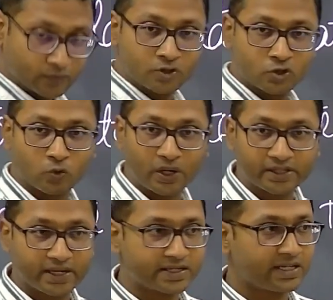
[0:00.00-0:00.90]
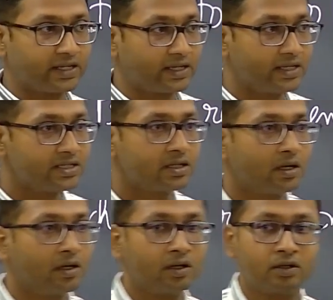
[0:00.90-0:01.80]
so what they are saying is,
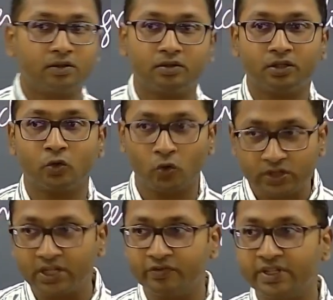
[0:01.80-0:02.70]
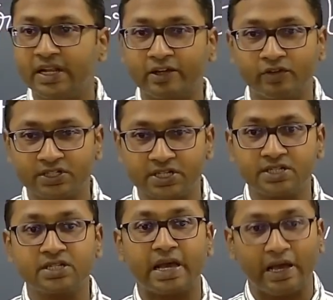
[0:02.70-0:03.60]
the good thing with language
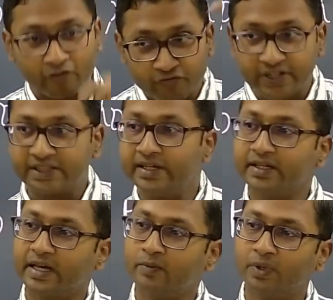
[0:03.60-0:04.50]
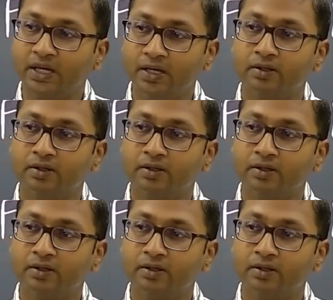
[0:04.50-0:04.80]
is everything can be,